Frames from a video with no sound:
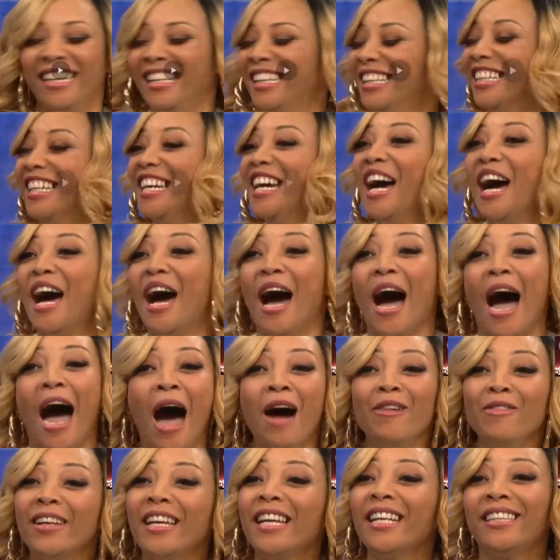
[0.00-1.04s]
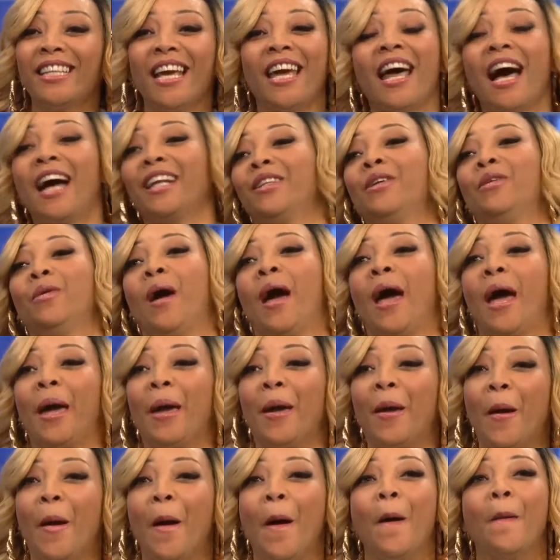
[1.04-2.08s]
I'm going to get that out of the
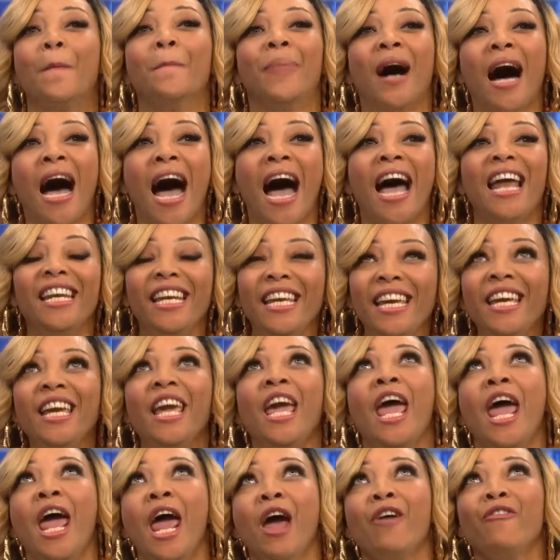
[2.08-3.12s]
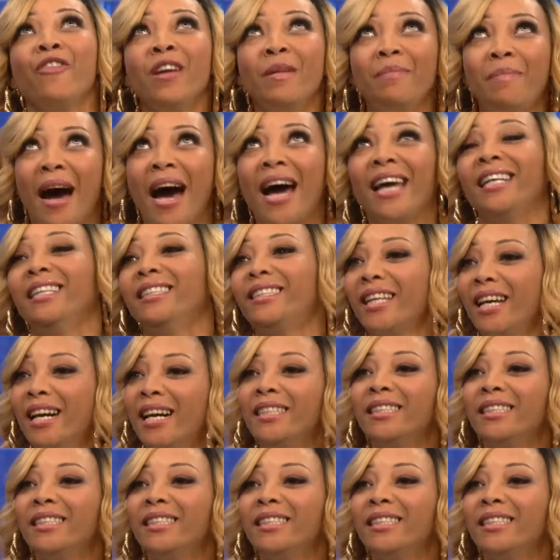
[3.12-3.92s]
way. Okay. But I need everybody to